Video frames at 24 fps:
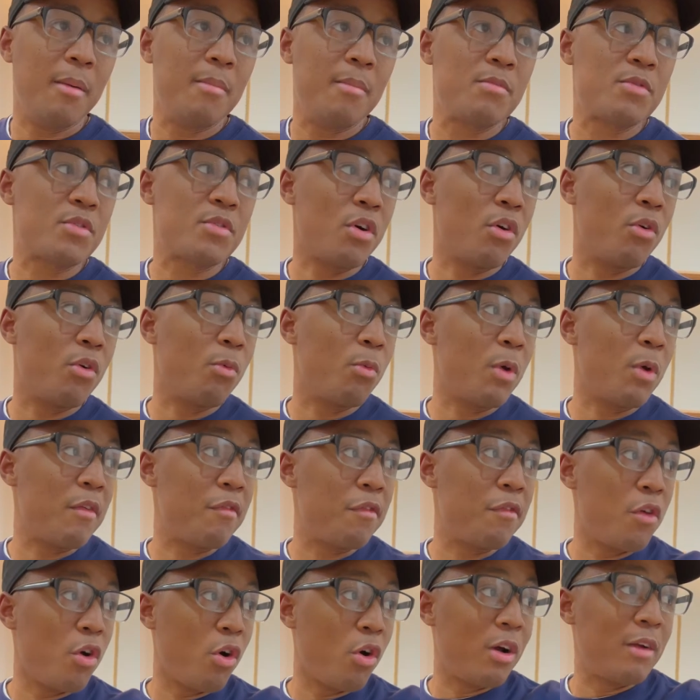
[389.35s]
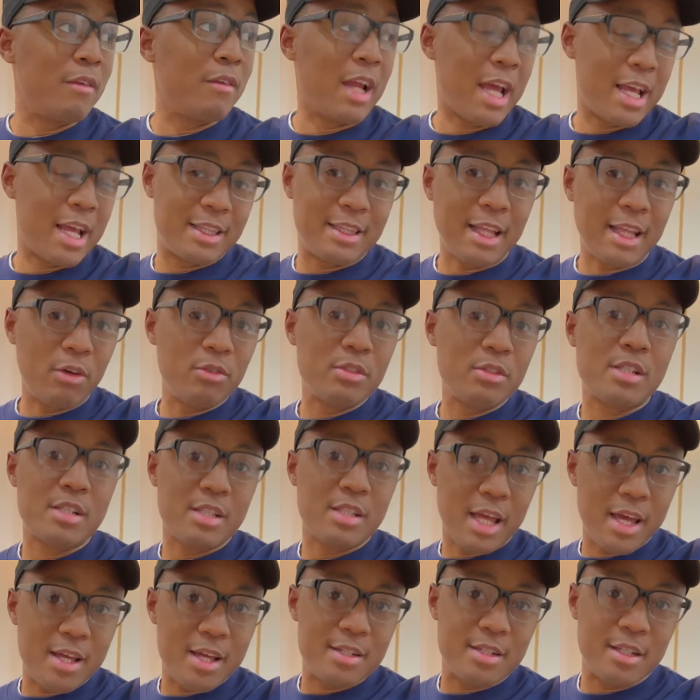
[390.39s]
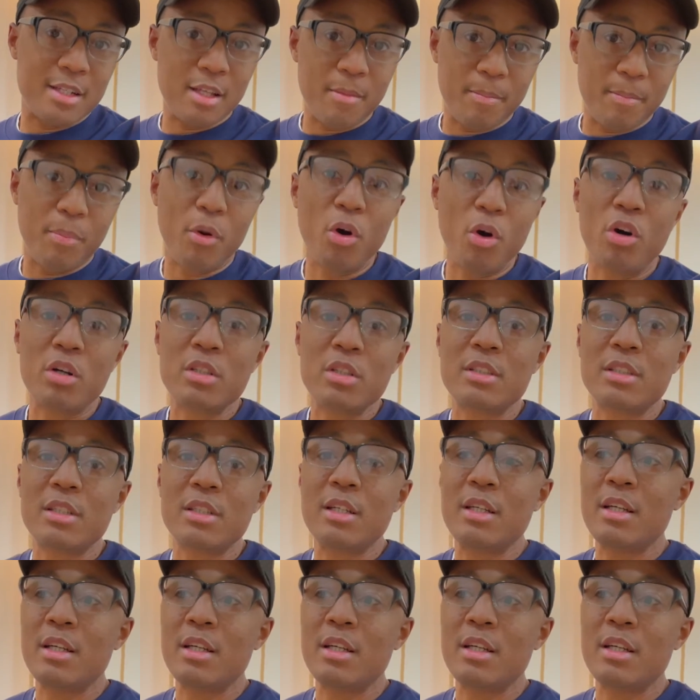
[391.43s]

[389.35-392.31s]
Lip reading: So if you're like downstairs in the pod,